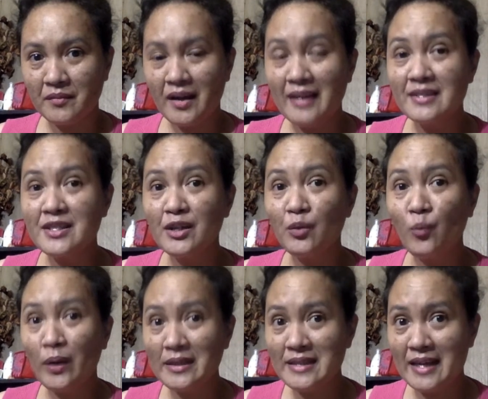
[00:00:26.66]
Until
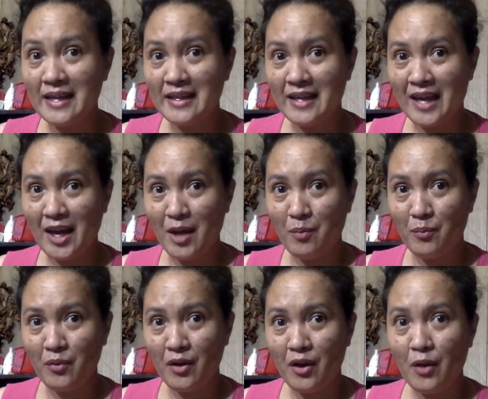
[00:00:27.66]
one day it came
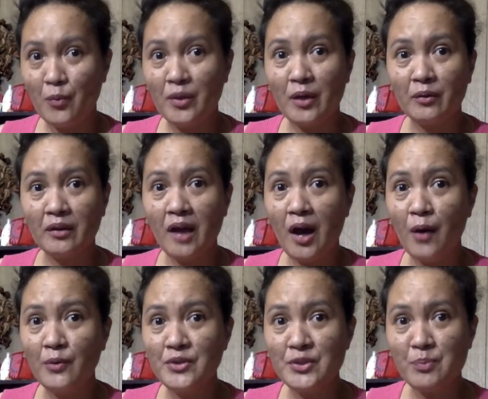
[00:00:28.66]
without
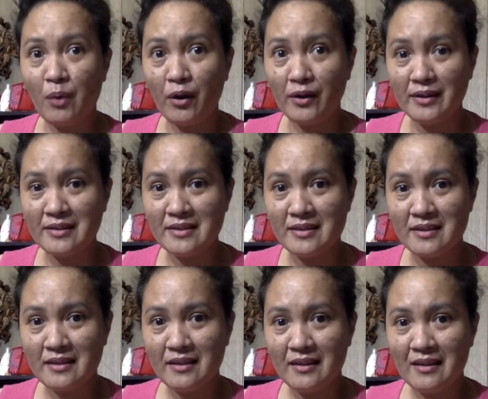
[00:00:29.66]
loud sparks
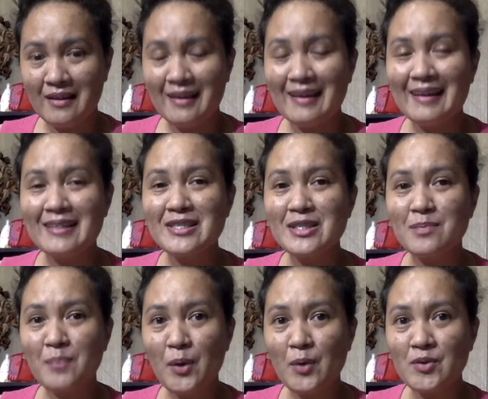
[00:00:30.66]
it
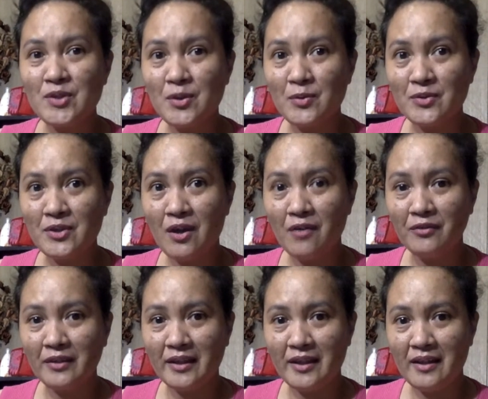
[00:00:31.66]
spoke so
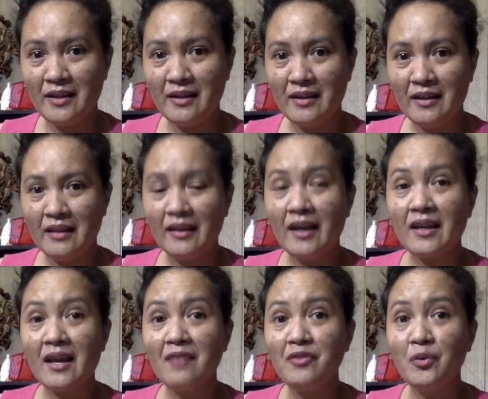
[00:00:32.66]
softly, like
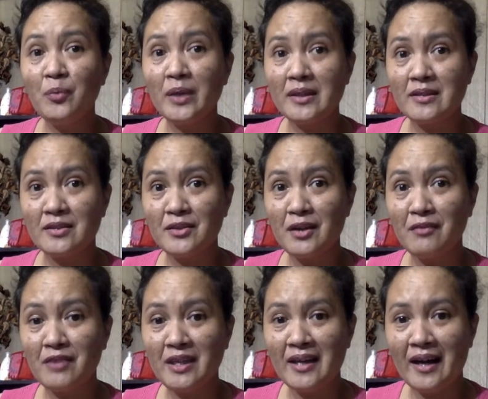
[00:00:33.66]
every wind and
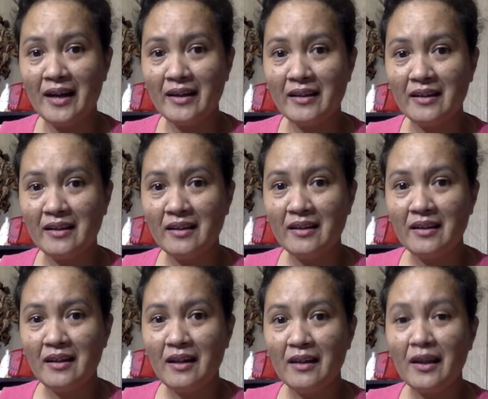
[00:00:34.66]
every night,
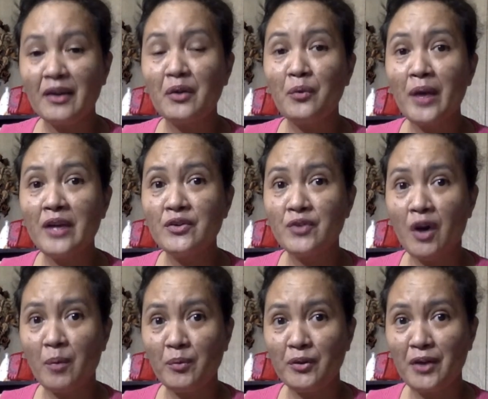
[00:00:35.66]
like a
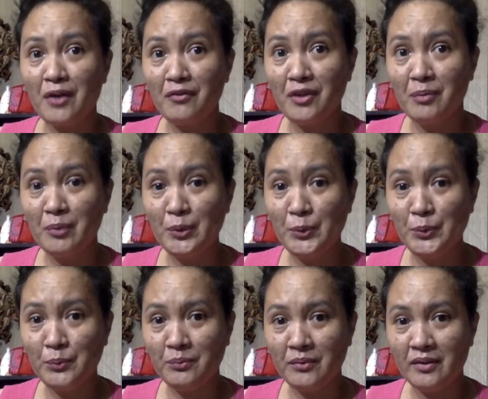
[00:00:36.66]
raindrop on every bloom,
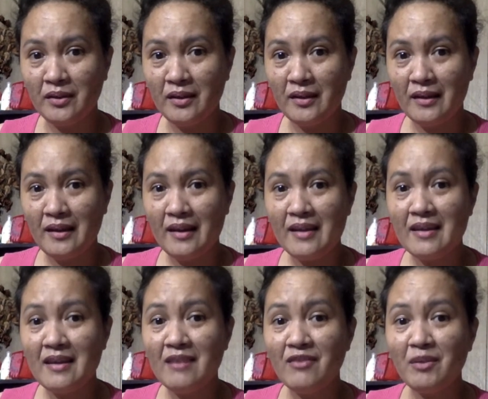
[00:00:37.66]

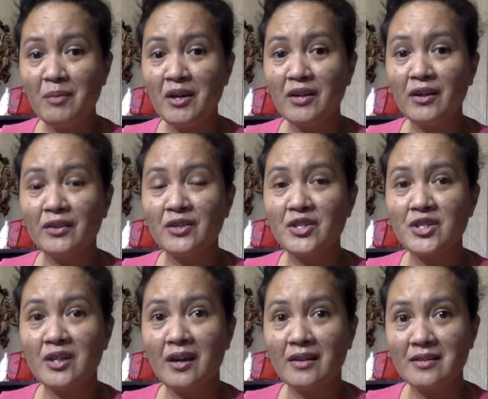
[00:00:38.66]
giving me another
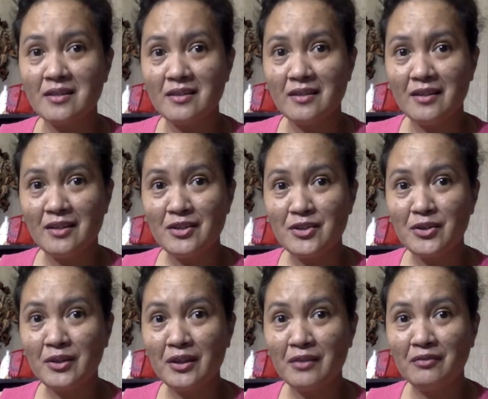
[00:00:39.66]
shot to
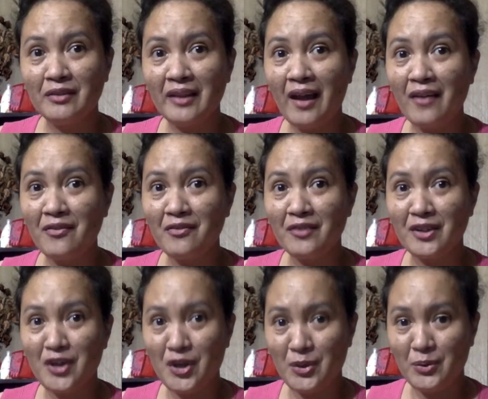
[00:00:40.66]
live life
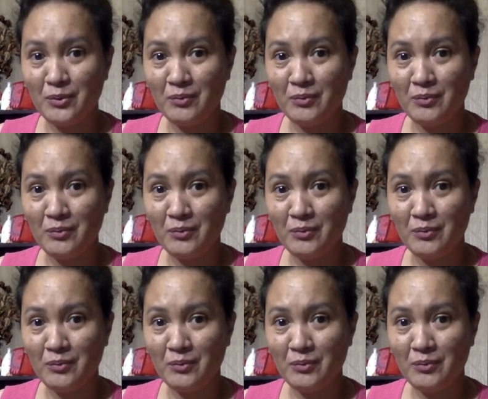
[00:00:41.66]
anew.